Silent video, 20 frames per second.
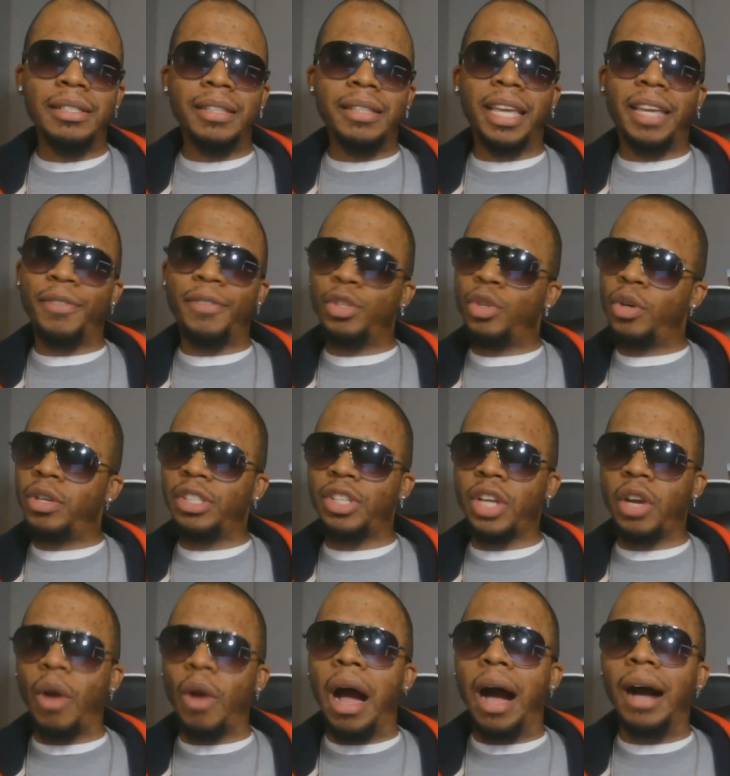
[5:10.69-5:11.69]
Thank you for joining
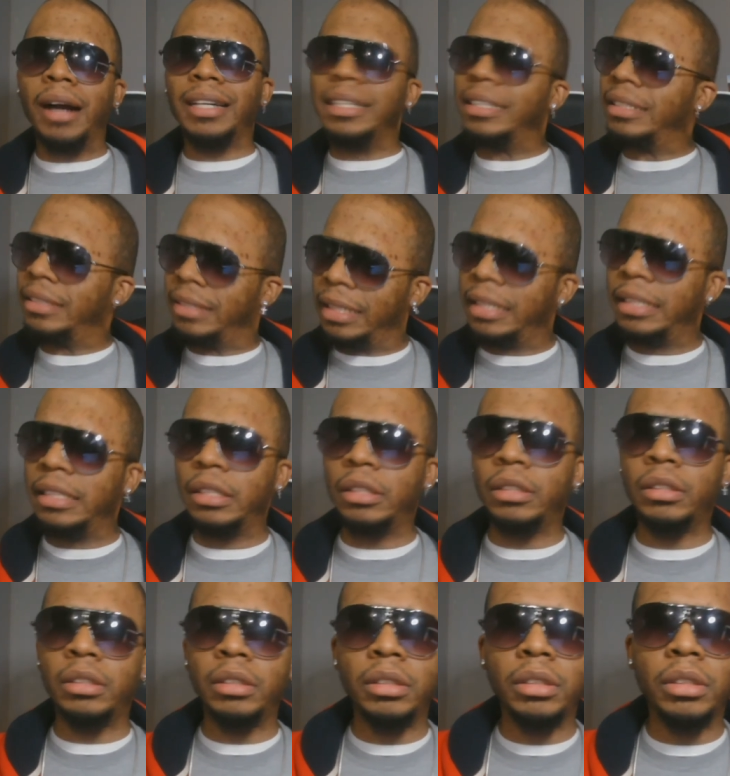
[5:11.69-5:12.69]
J Rocc.
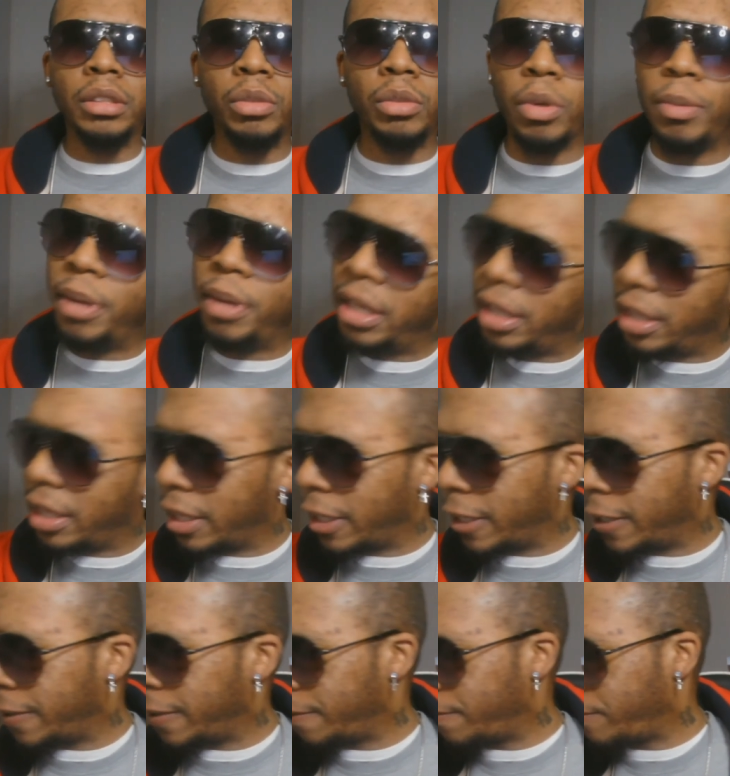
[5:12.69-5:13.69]
Until we meet again,